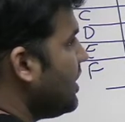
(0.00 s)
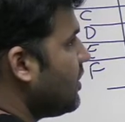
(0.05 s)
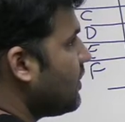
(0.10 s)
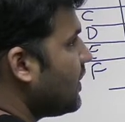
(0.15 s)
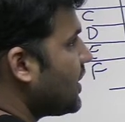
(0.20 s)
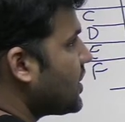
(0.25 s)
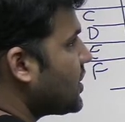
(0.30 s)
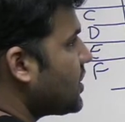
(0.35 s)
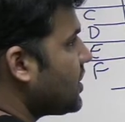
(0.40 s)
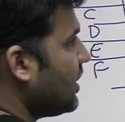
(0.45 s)

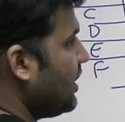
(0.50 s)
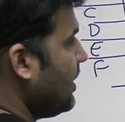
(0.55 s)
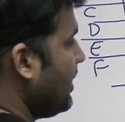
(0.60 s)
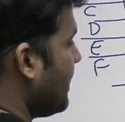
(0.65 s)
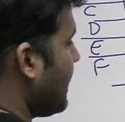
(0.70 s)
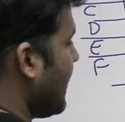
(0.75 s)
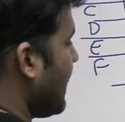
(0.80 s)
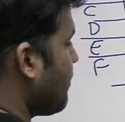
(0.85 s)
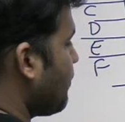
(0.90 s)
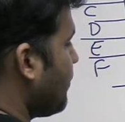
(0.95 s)
questions
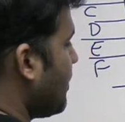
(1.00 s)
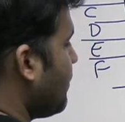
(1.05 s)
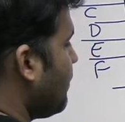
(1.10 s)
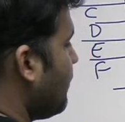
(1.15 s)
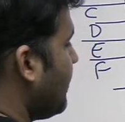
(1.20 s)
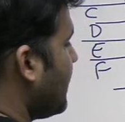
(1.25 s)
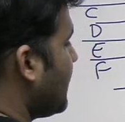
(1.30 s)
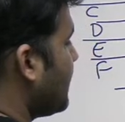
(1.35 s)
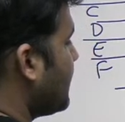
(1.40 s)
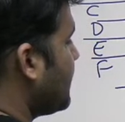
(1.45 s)
that were
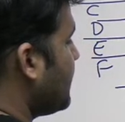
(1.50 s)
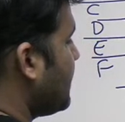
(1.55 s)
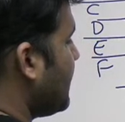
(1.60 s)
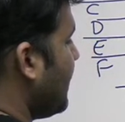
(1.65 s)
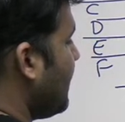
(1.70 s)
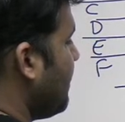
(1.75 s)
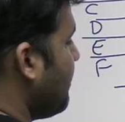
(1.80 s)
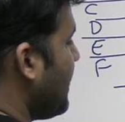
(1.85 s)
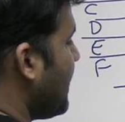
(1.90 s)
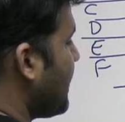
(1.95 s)
worth
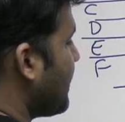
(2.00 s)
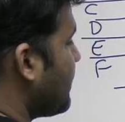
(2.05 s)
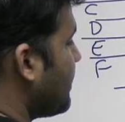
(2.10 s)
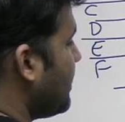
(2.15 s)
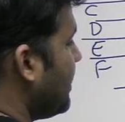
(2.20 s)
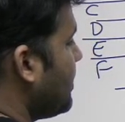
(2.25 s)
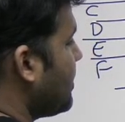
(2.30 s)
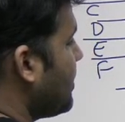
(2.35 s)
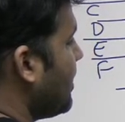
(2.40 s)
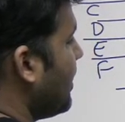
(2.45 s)
10 marks
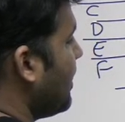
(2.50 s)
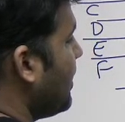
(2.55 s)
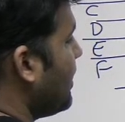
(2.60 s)
each.